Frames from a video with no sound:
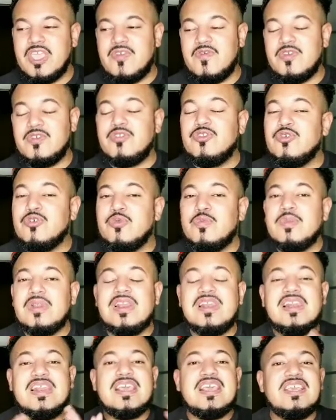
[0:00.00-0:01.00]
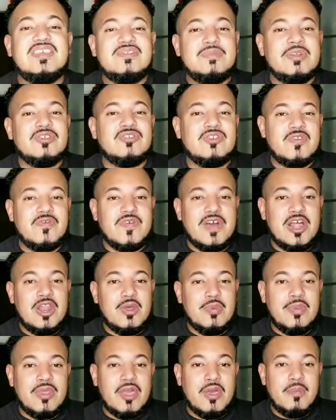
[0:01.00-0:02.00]
If you do, please make sure to
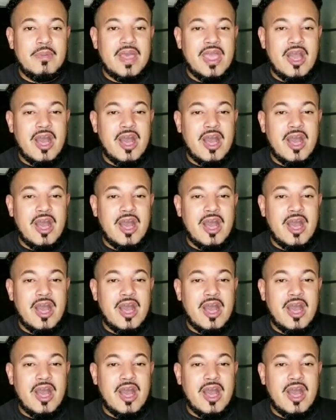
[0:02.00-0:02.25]
follow me on